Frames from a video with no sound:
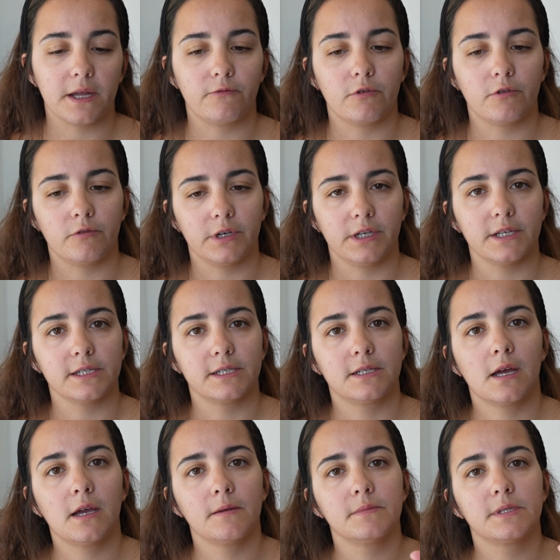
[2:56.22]
during these
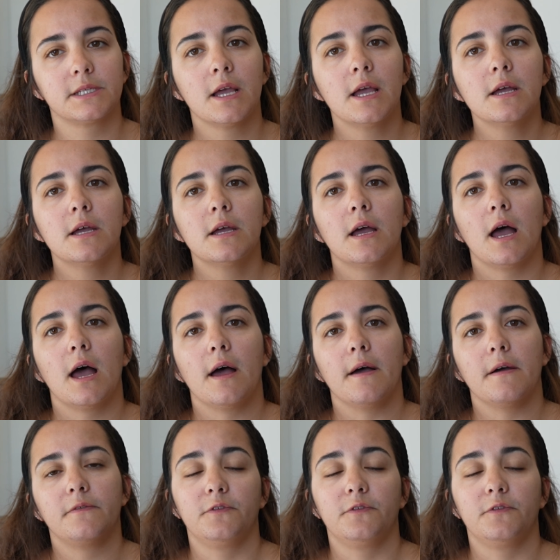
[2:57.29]
times a